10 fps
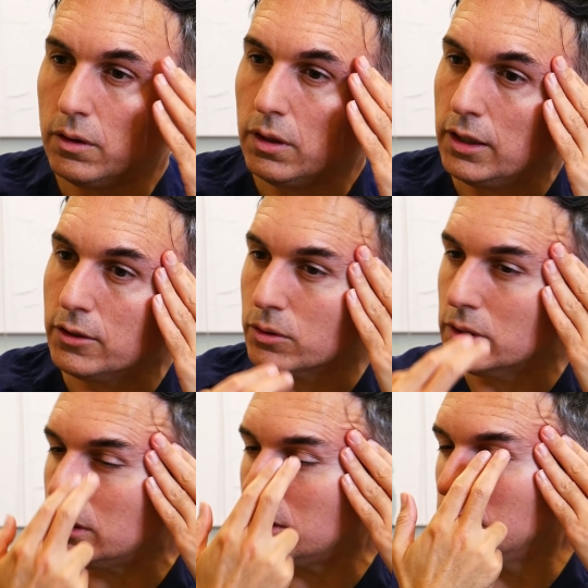That's it.
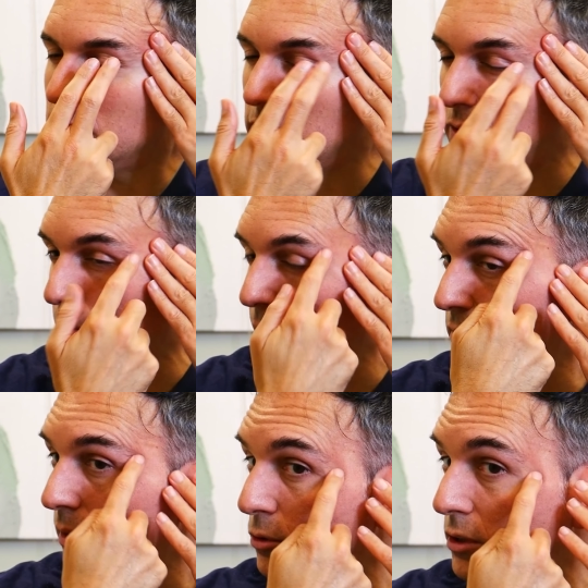And we're also
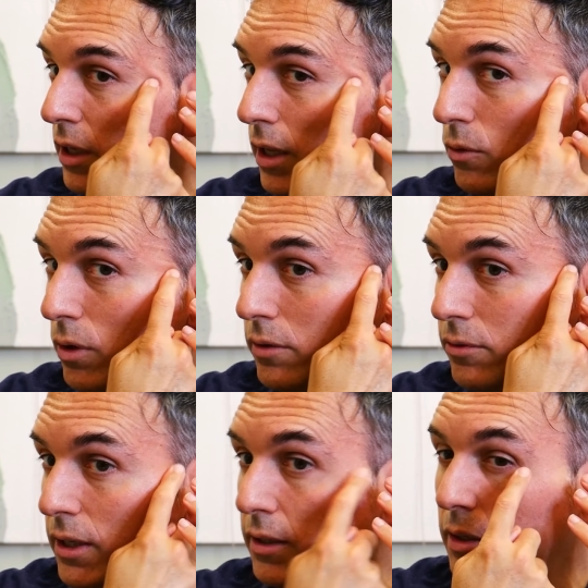stretching here. Notice
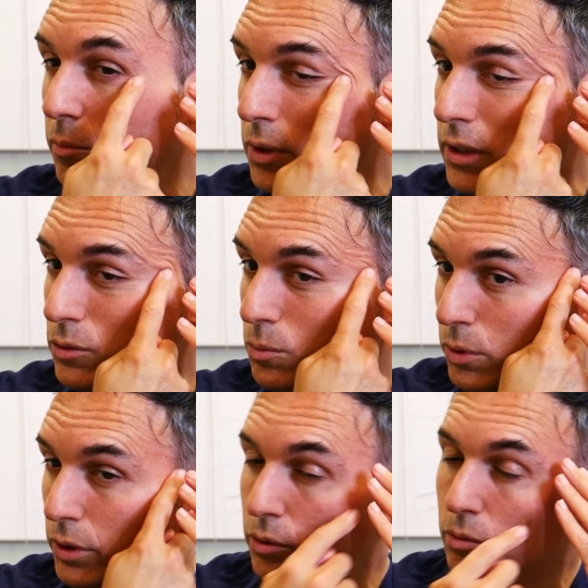crow's feet a little
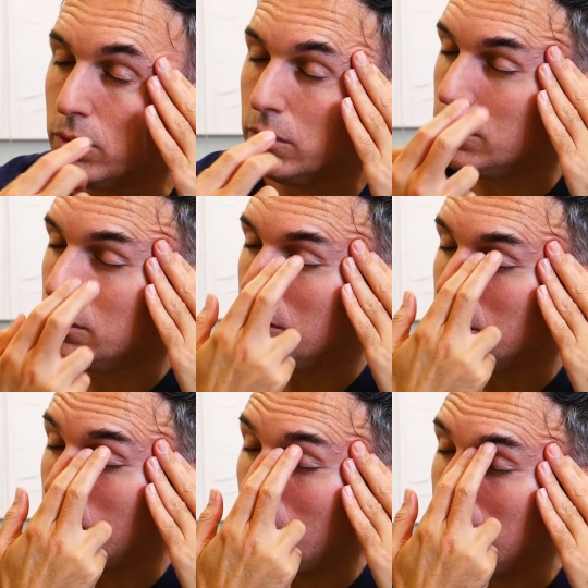bit.
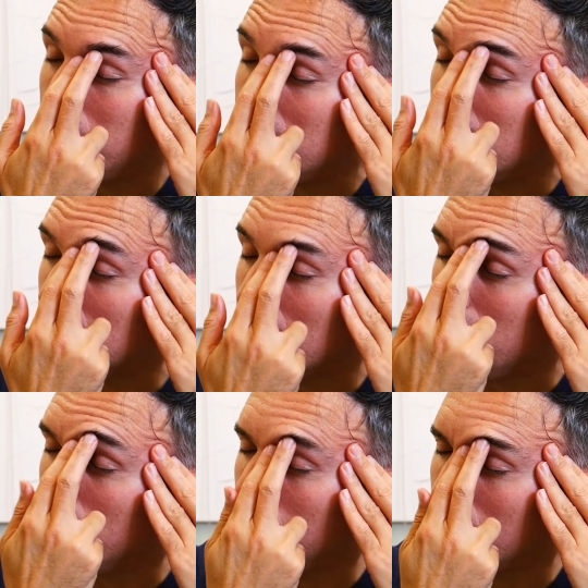Okay, crow's feet
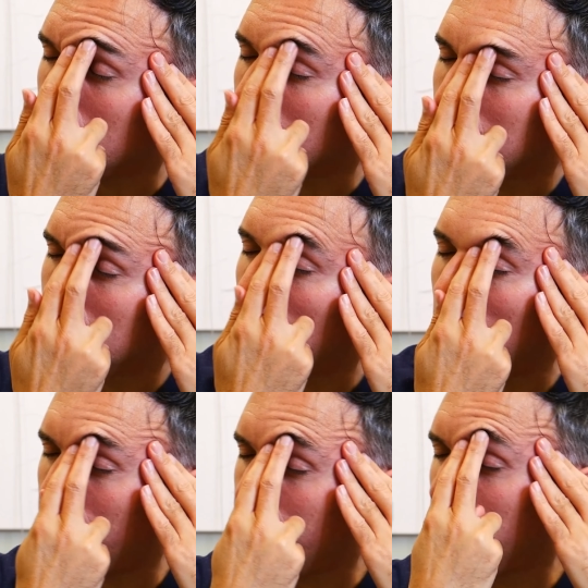a little bit right there.